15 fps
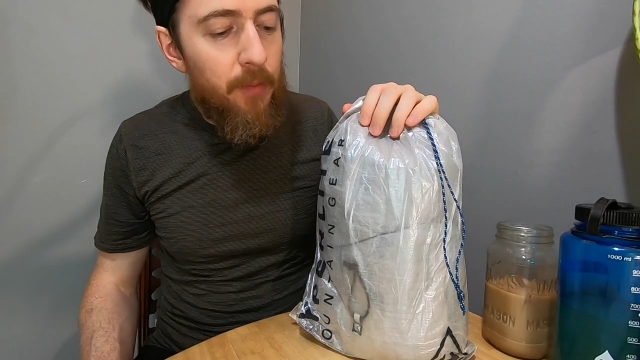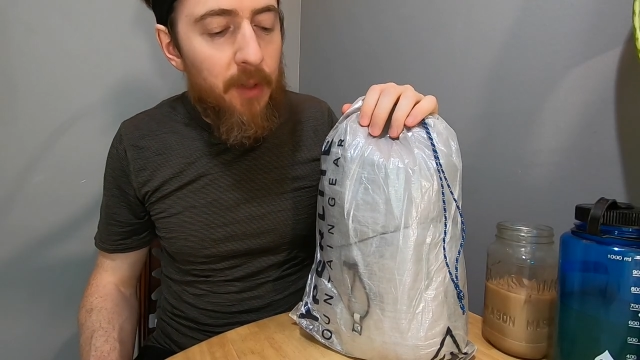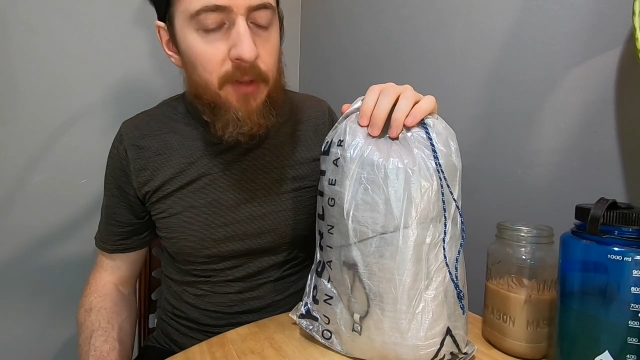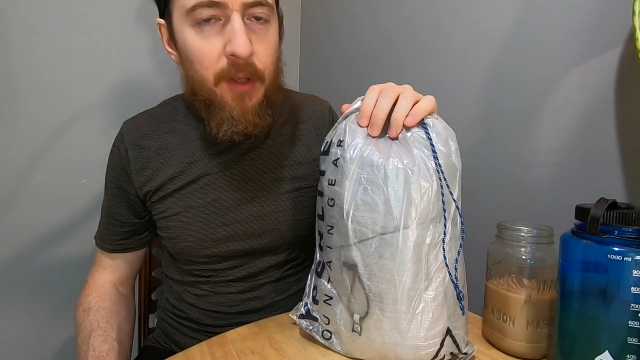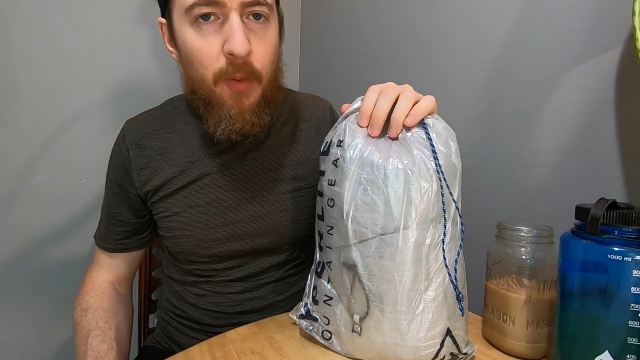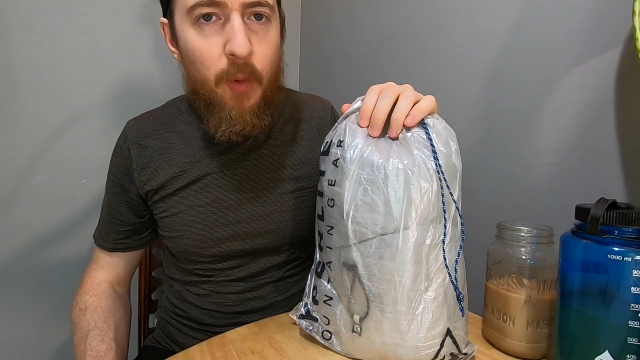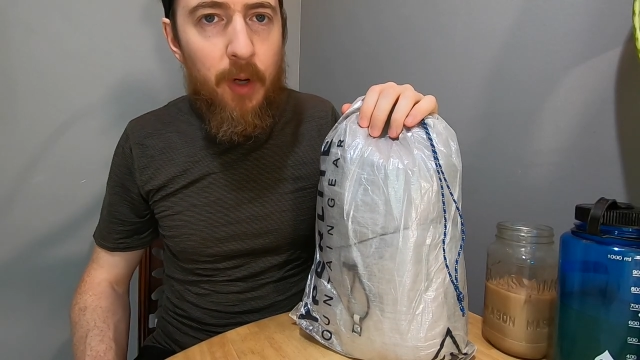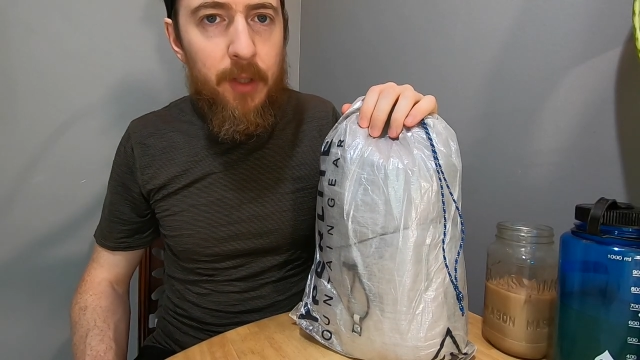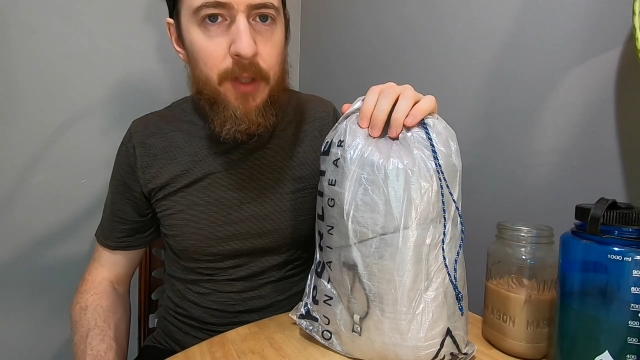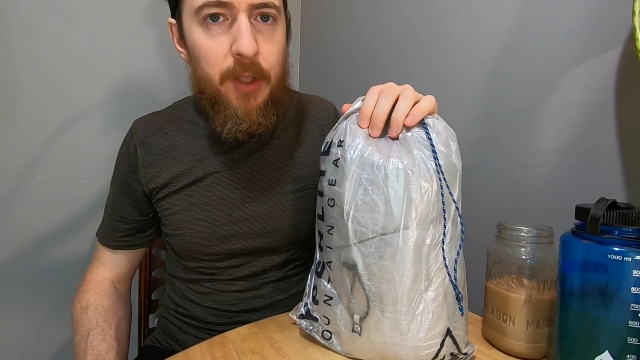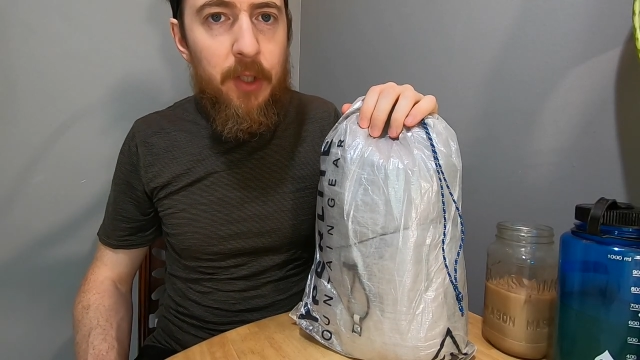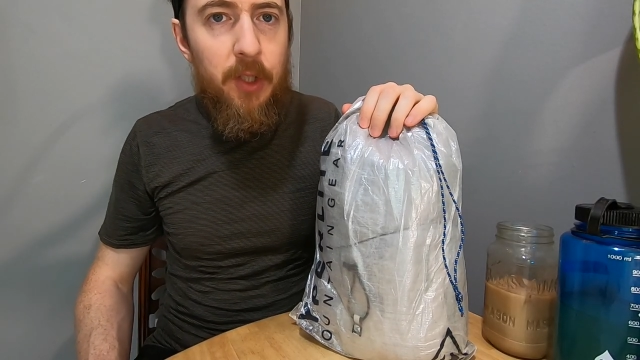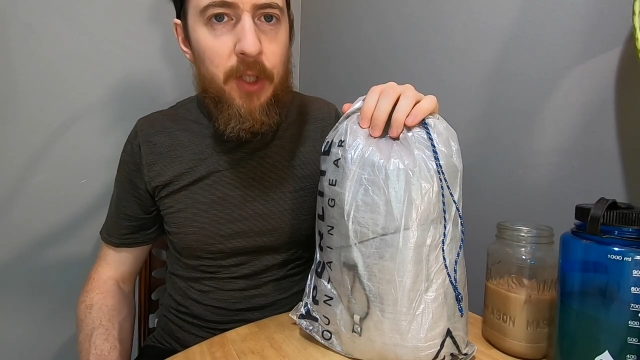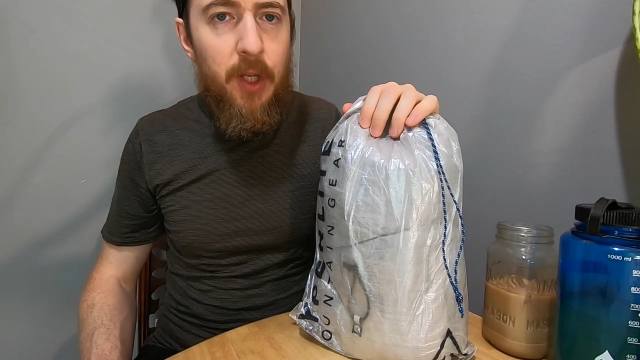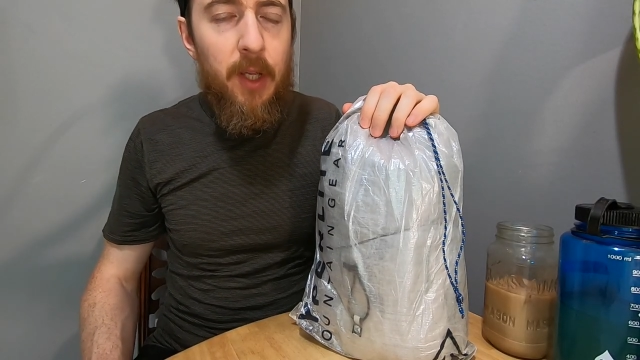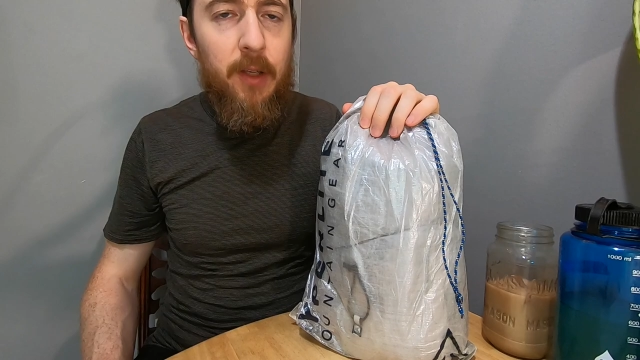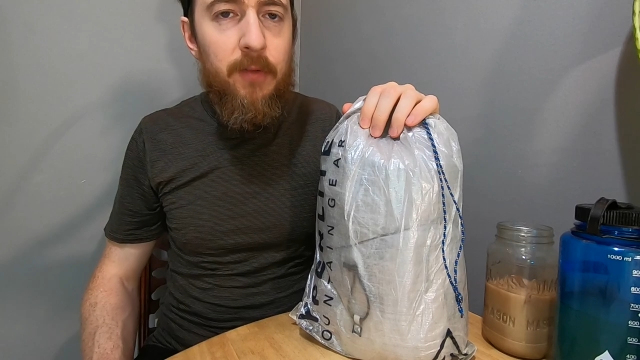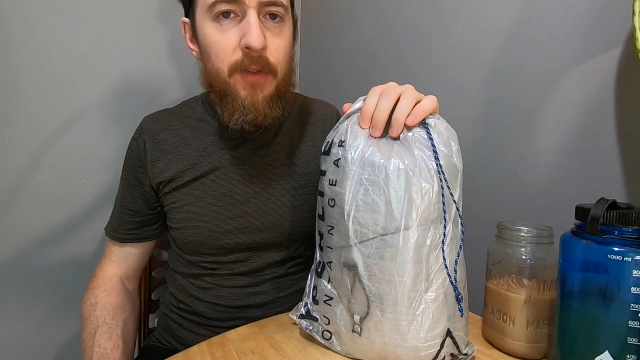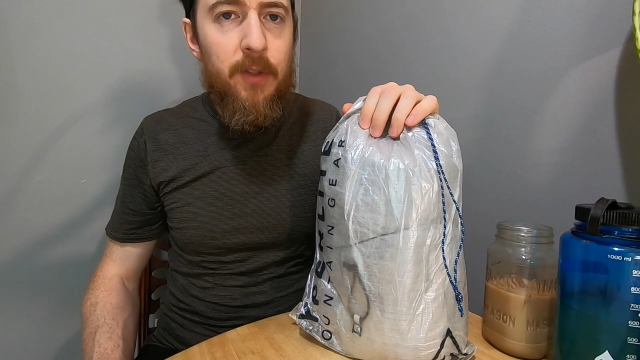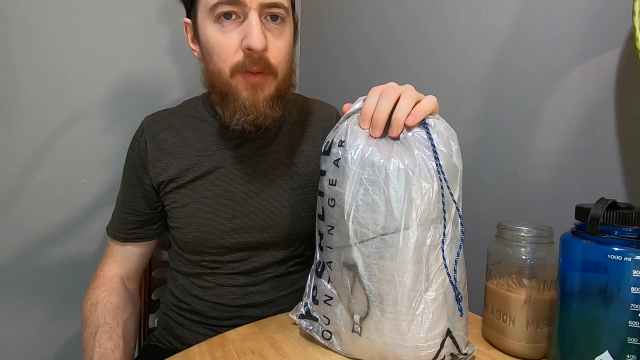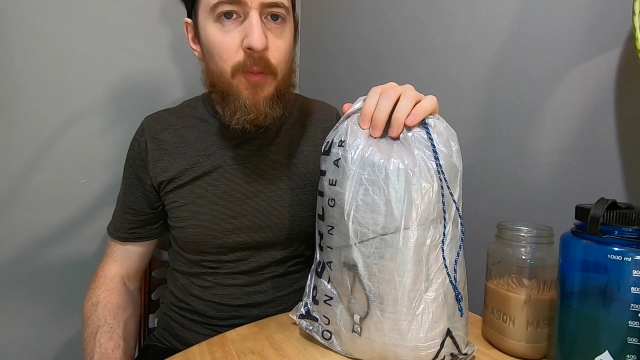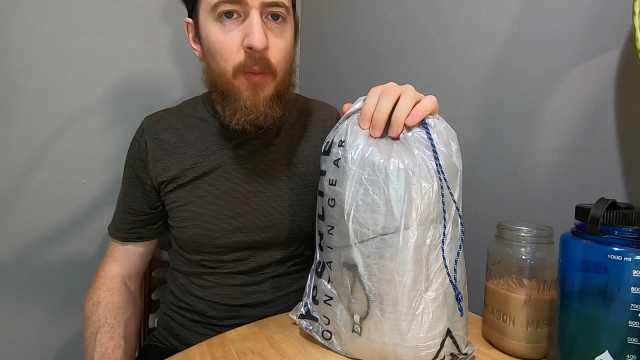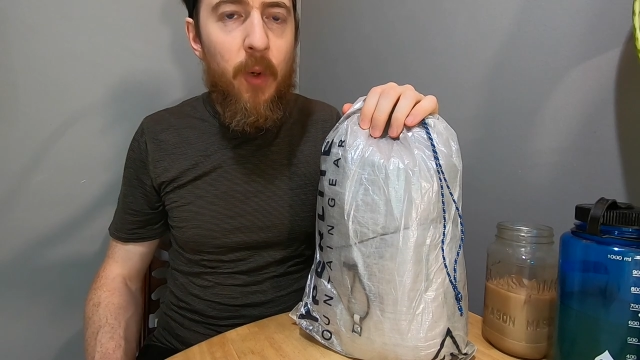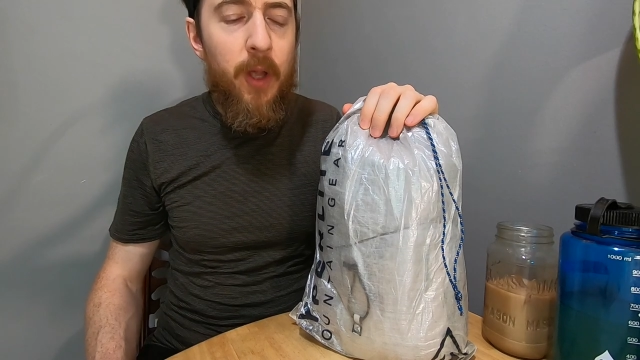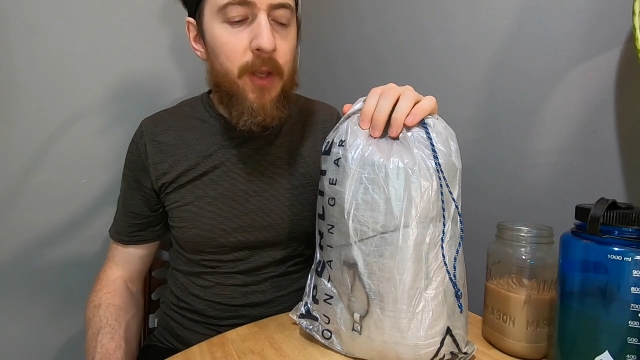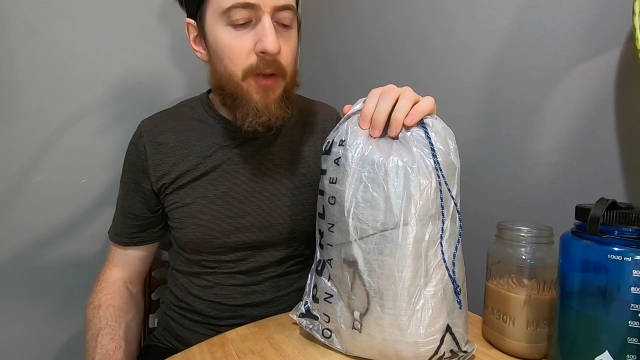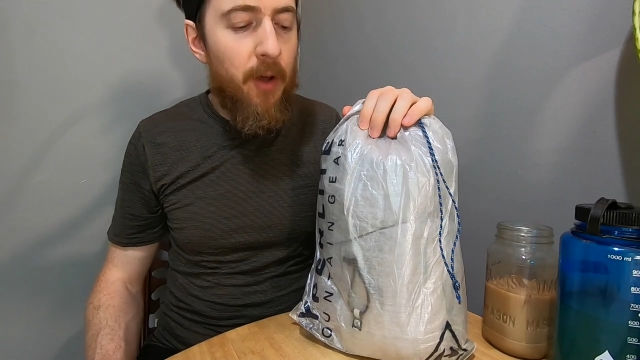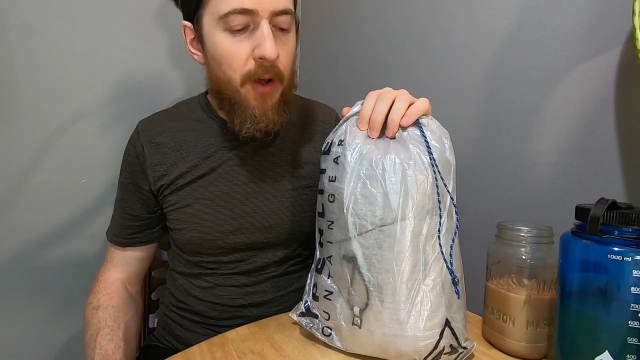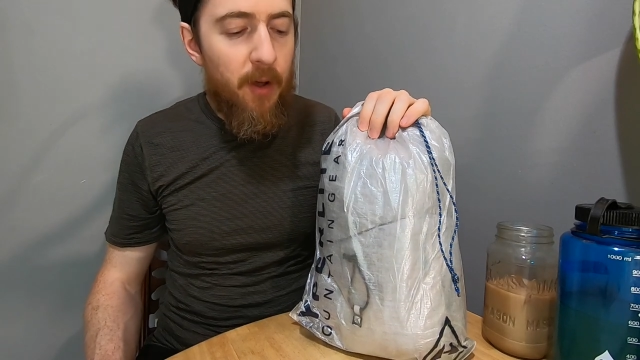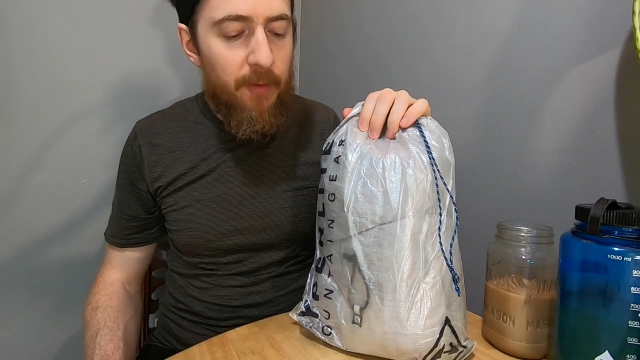because I wanted to shave some
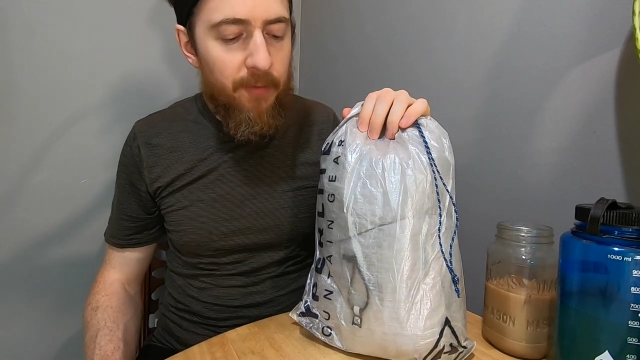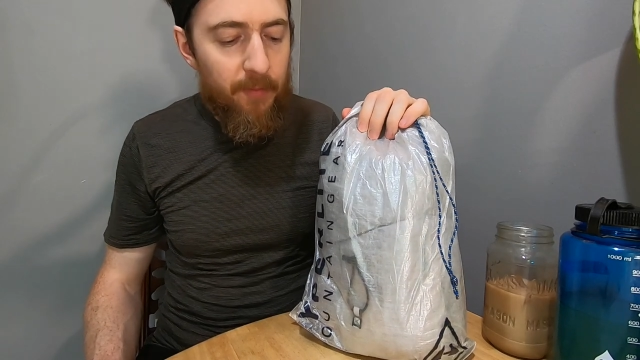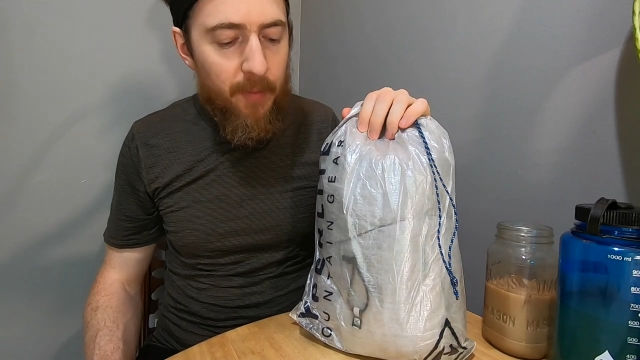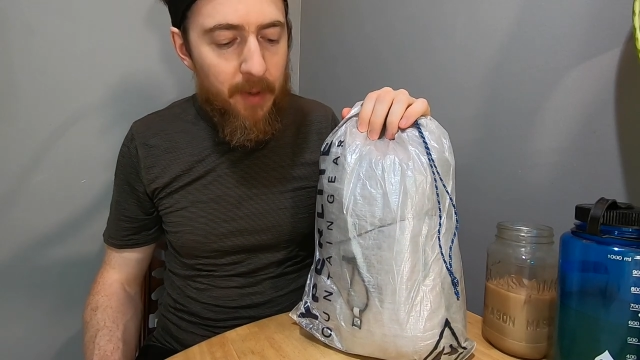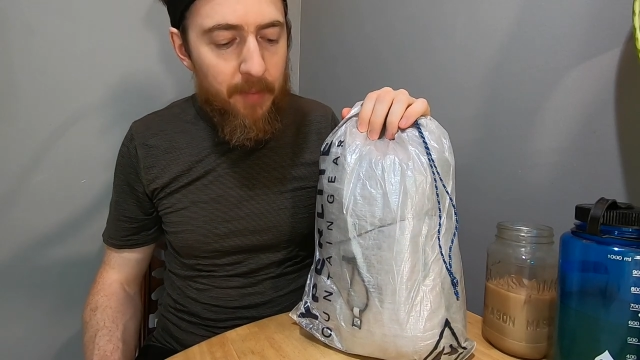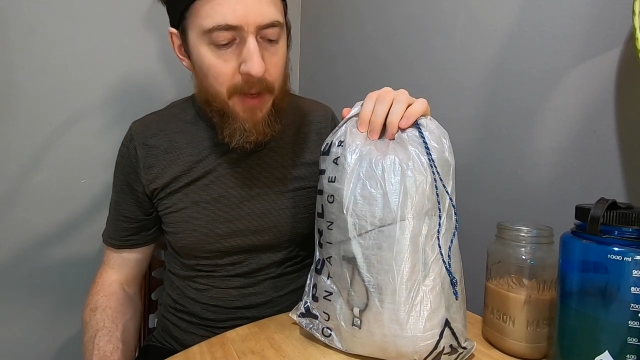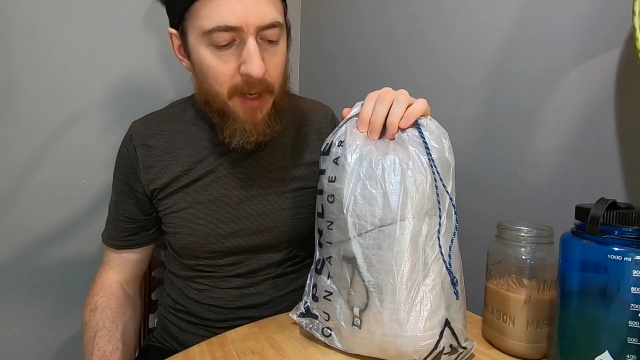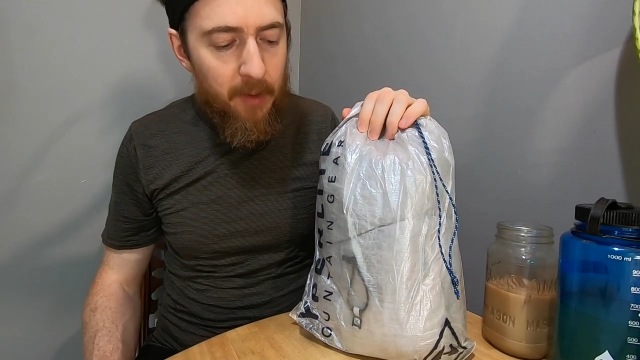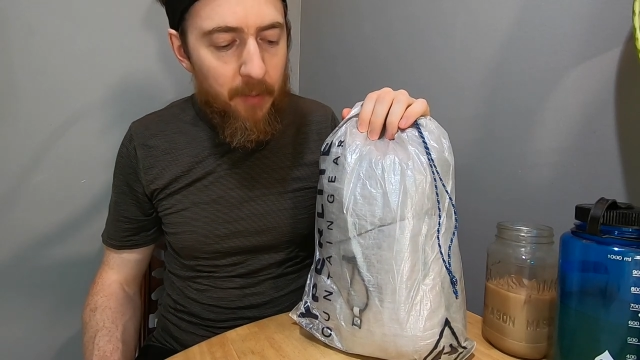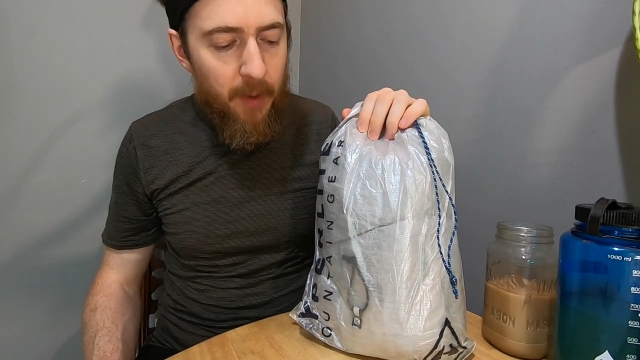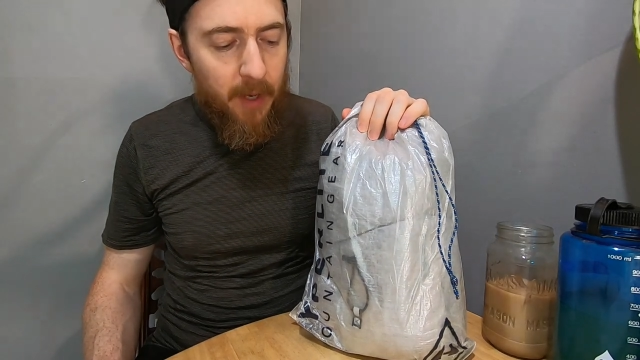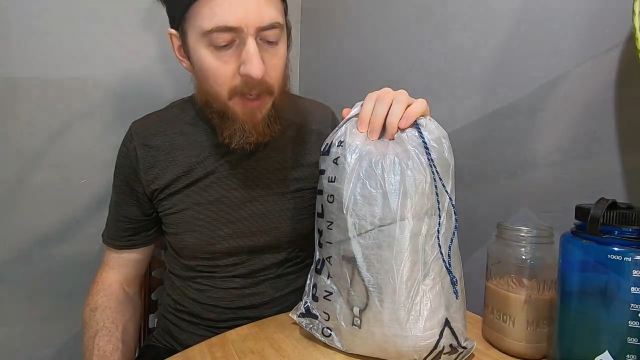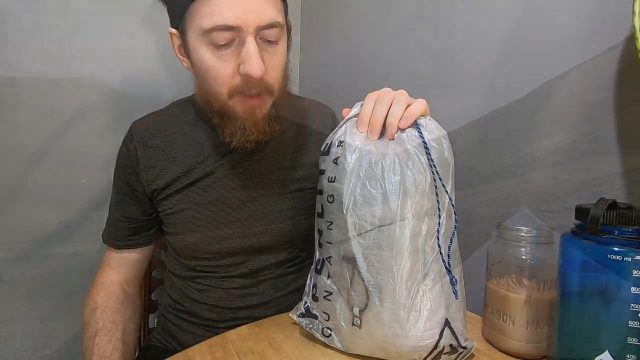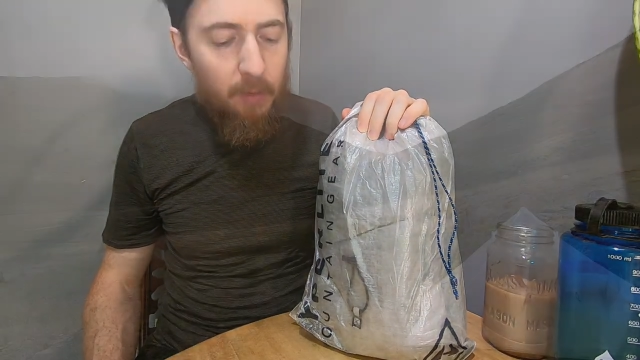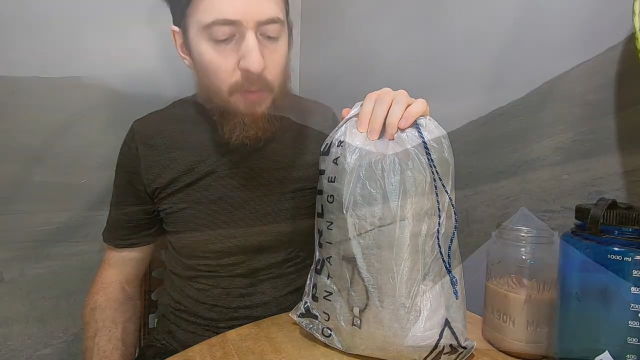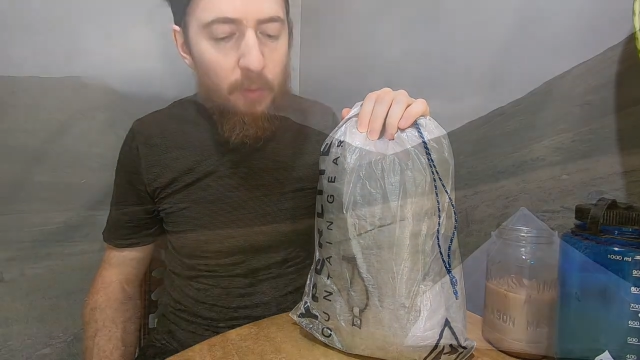weight off my backpack